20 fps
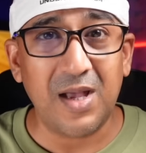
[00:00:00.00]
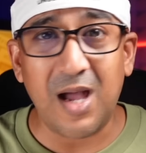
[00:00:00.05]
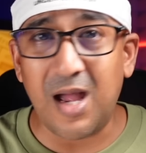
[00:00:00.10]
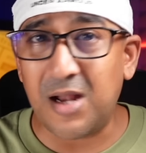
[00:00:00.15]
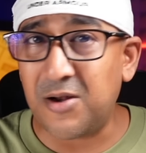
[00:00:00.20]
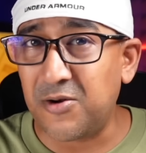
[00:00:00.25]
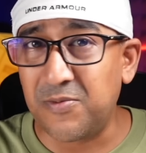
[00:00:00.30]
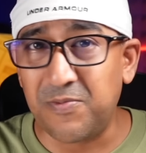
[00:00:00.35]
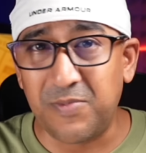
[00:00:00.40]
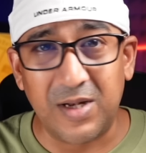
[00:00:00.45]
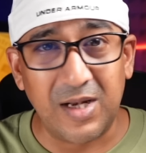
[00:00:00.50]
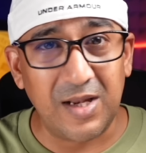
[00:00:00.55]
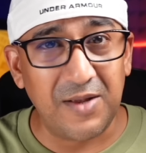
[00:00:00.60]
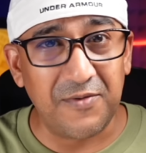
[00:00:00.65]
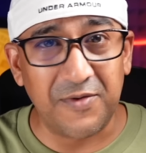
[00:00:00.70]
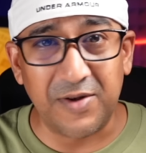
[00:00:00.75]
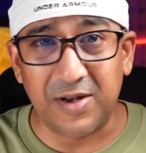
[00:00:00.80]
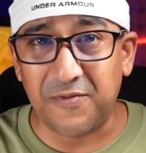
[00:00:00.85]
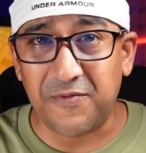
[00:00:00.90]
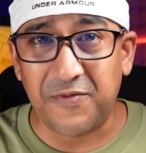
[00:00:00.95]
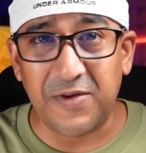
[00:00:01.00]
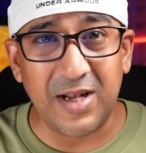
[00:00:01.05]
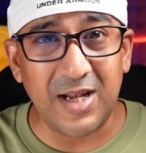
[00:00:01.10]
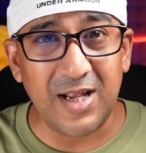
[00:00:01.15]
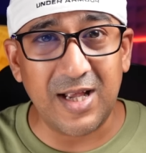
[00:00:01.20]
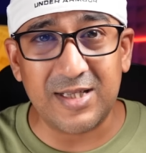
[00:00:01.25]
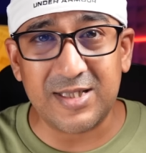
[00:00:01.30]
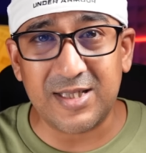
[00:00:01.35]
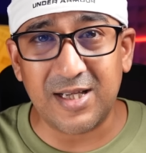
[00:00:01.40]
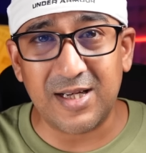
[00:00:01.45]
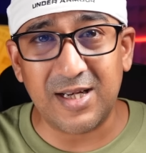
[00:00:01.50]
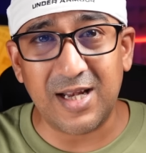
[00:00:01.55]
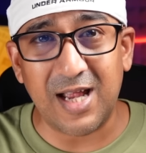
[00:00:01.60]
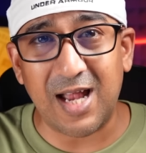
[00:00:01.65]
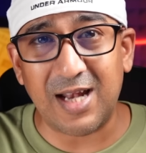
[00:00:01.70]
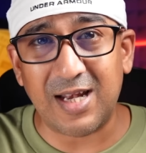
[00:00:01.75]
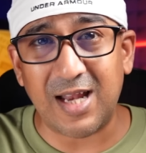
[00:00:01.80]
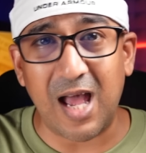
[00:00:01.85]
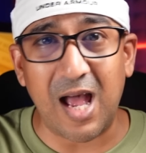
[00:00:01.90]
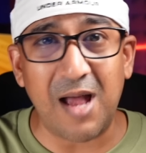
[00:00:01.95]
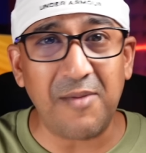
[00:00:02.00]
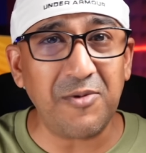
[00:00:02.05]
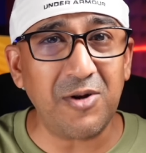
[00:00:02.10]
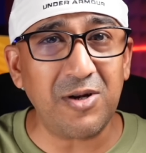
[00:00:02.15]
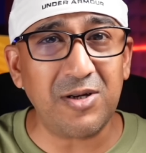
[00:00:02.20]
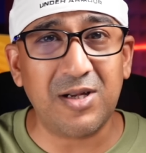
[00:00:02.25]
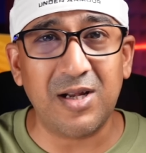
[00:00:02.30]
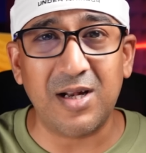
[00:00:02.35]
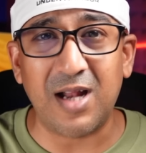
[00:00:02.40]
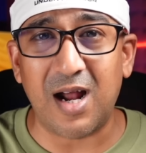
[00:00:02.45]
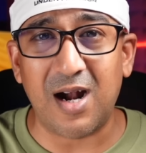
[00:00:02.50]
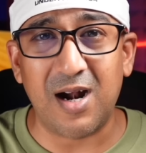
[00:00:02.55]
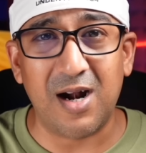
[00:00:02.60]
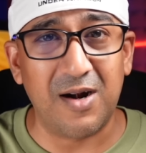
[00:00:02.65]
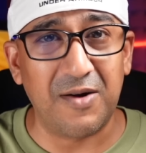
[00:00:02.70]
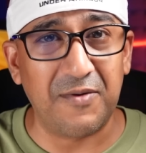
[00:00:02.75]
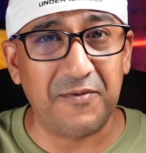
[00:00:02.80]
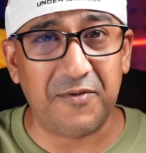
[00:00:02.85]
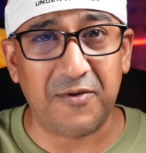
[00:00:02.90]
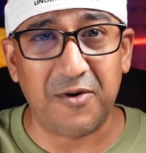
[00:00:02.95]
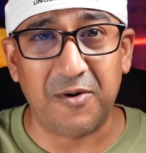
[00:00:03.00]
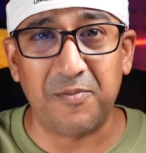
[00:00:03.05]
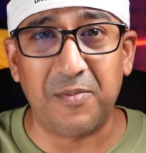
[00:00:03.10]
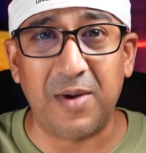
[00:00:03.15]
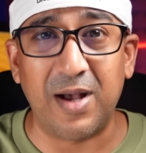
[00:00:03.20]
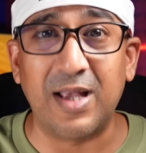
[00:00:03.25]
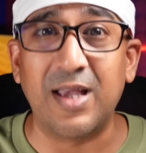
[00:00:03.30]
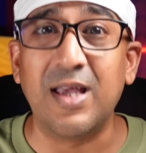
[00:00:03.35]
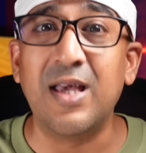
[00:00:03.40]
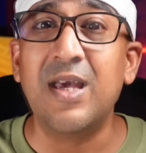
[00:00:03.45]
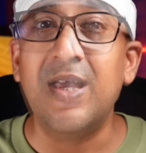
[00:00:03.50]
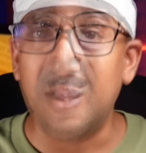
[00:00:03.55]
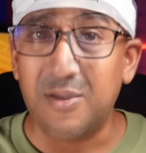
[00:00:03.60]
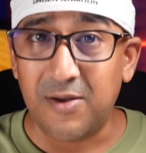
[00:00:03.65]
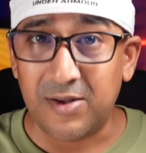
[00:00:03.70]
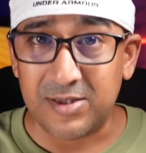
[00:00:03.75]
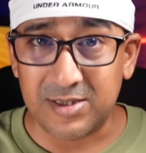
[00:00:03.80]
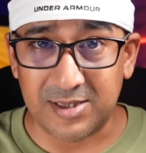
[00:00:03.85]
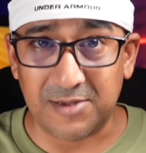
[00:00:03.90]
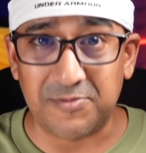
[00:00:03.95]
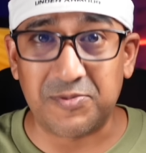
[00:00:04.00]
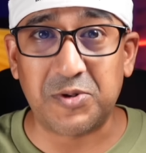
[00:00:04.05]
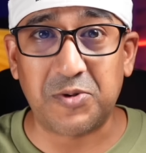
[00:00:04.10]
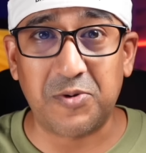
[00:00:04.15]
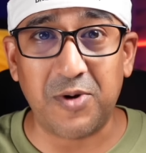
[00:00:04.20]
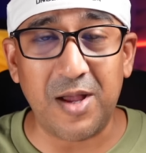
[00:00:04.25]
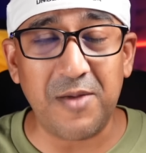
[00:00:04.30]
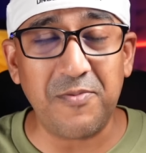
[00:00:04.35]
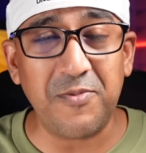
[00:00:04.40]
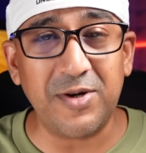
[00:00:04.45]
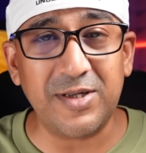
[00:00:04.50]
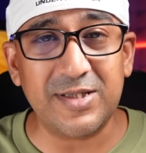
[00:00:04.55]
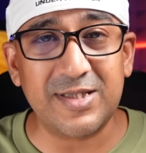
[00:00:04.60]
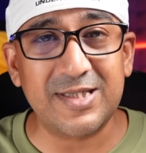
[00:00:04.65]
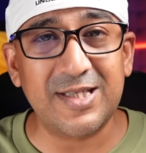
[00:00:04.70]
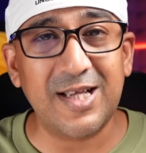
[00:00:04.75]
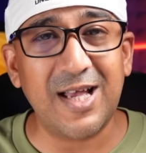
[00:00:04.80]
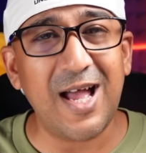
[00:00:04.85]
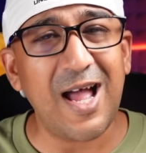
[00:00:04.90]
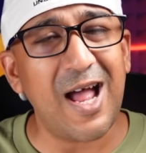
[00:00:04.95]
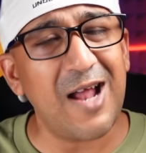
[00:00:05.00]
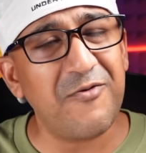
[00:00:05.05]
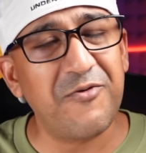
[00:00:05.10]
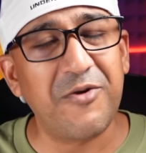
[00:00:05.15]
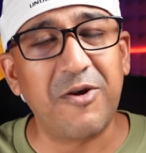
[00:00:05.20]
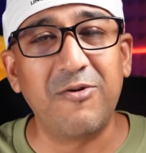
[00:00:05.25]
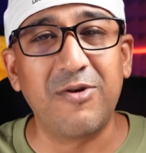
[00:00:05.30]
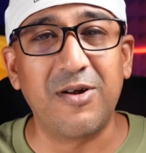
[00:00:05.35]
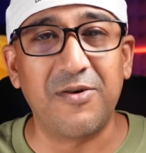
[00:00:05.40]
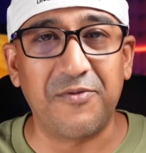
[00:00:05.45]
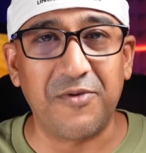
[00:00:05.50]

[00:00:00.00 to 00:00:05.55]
I don't believe in affiliation and I'm not gonna earn from my subscribers and regular